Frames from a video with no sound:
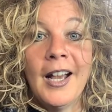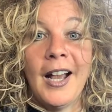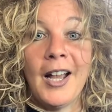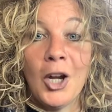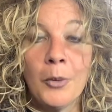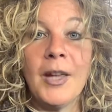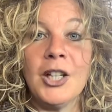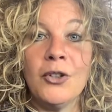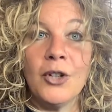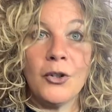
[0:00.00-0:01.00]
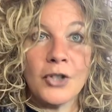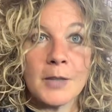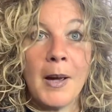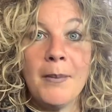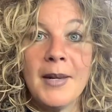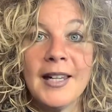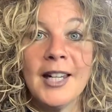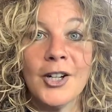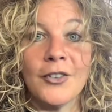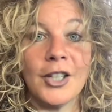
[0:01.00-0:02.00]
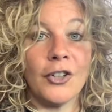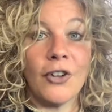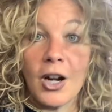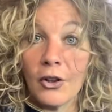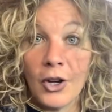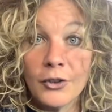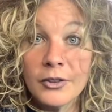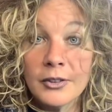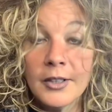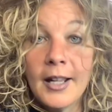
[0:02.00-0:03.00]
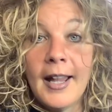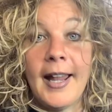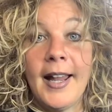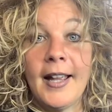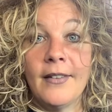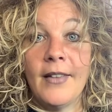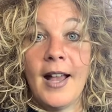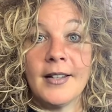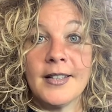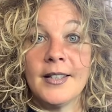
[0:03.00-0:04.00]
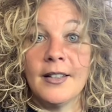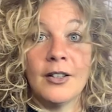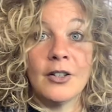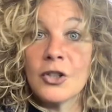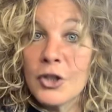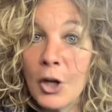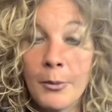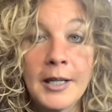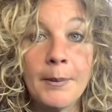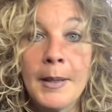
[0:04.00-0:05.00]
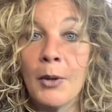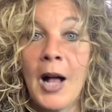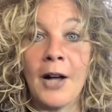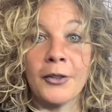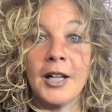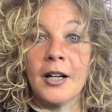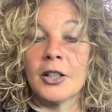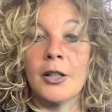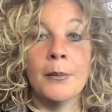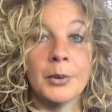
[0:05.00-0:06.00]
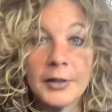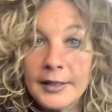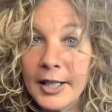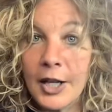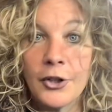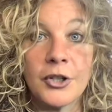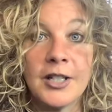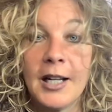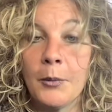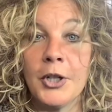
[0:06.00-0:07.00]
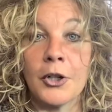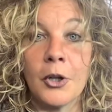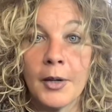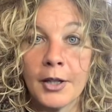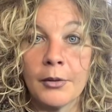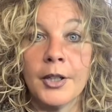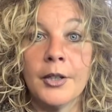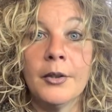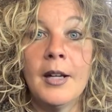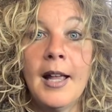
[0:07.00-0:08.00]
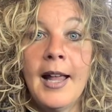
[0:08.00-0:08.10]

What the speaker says: I hope that you know just by being here that you're not alone and that so many people out there completely understand what you're going through,